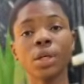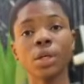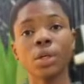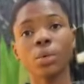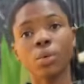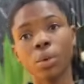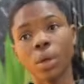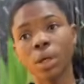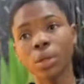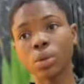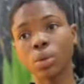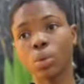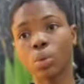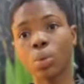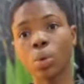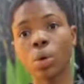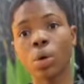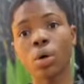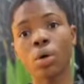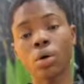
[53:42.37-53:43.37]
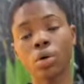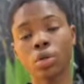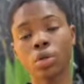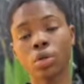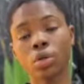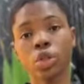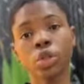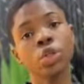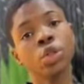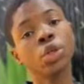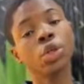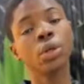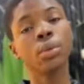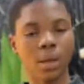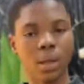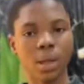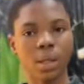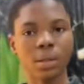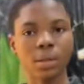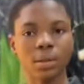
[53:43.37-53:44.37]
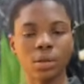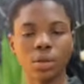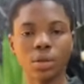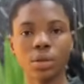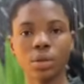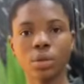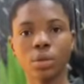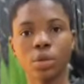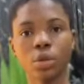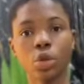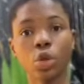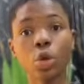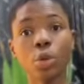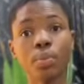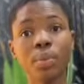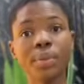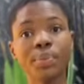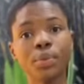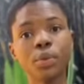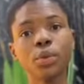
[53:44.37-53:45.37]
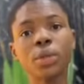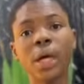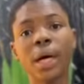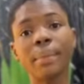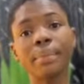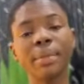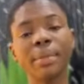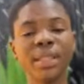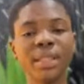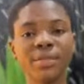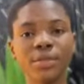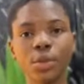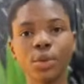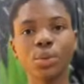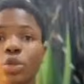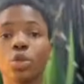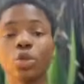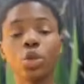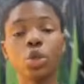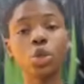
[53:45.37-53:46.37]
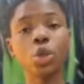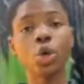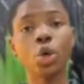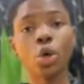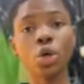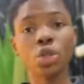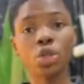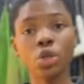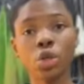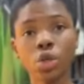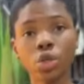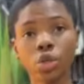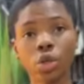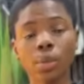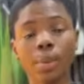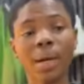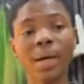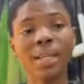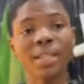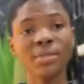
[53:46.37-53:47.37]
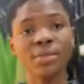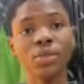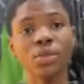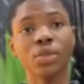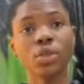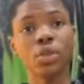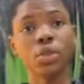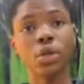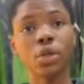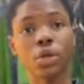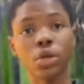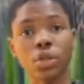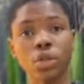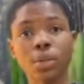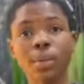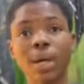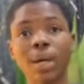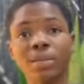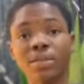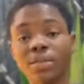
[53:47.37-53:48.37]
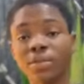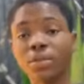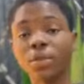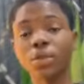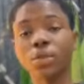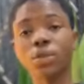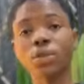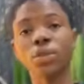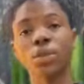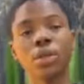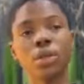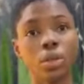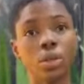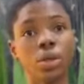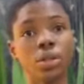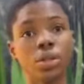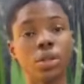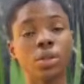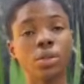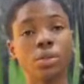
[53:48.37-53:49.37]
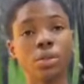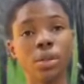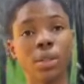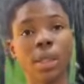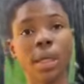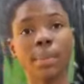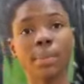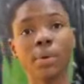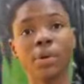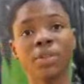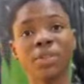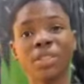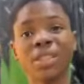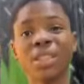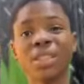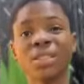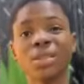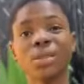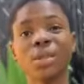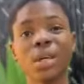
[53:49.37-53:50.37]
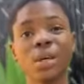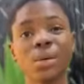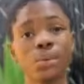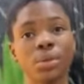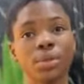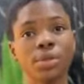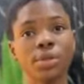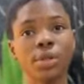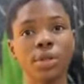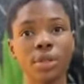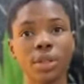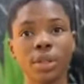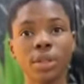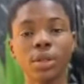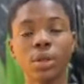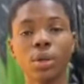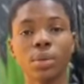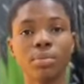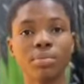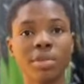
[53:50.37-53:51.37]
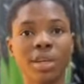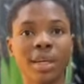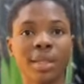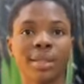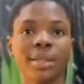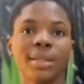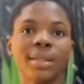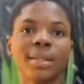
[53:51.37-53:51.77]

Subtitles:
when you work, your shop, and so people can believe you. You show us customer reviews, your customer reviews, us all those type of things so that we trust your brand.